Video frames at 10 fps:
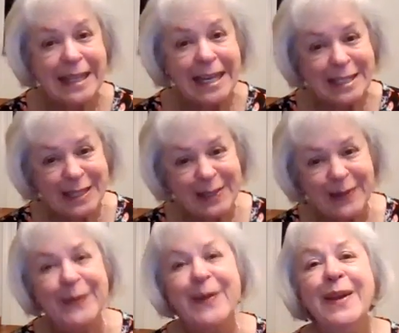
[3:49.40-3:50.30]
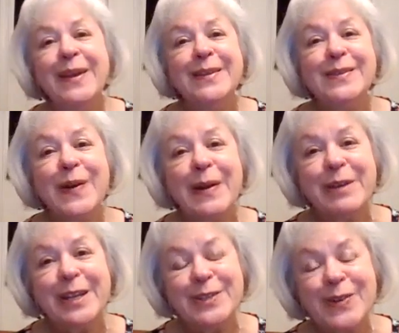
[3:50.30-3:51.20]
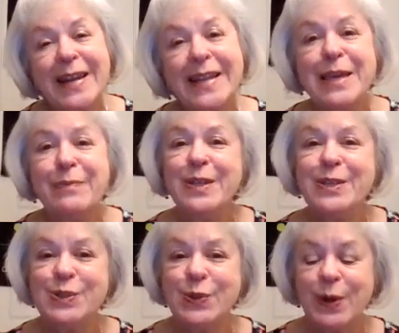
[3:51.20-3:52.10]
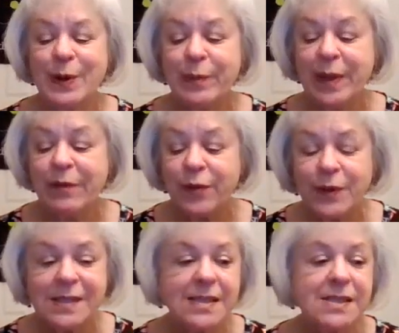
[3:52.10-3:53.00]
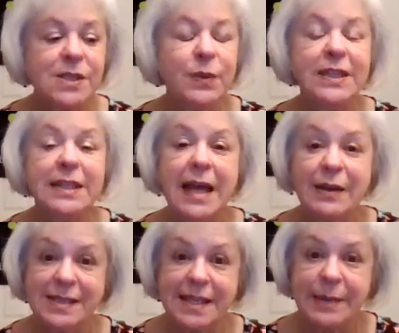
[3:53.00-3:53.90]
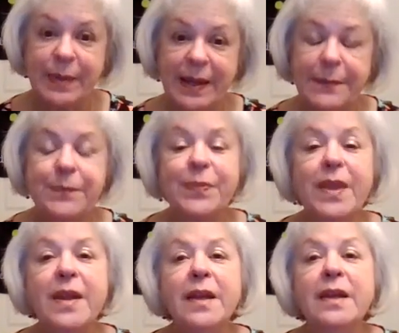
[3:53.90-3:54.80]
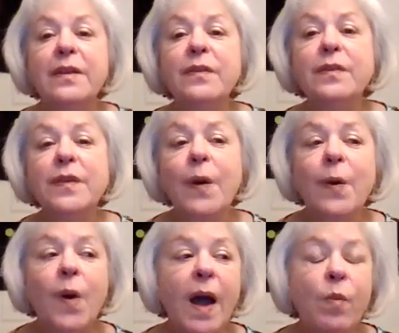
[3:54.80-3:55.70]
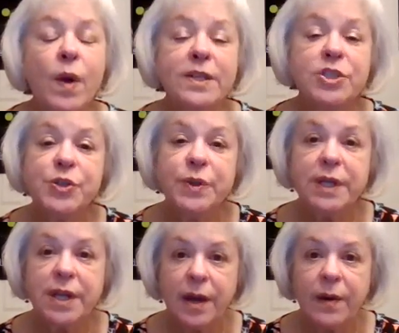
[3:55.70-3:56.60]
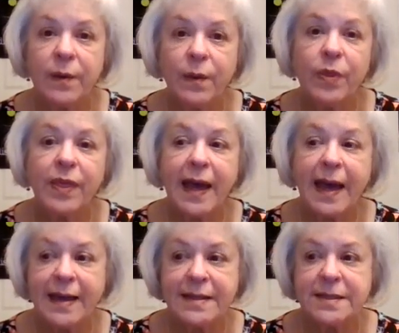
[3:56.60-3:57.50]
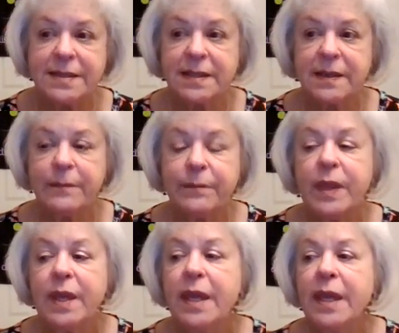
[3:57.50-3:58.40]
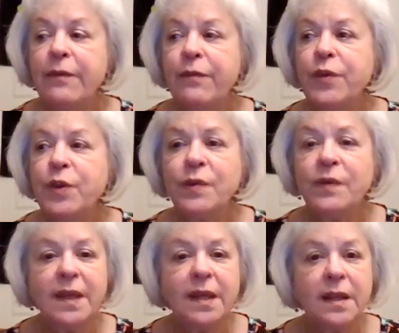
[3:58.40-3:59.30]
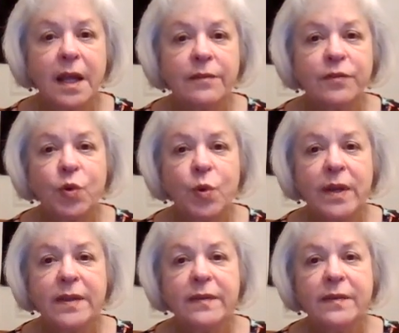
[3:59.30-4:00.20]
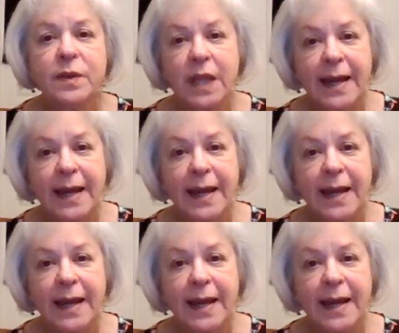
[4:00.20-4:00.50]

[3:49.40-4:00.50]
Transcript: listen to. So I'm going to try to keep it short. But first, let's do a little housekeeping. So I want you to know that if you see a lot of toys you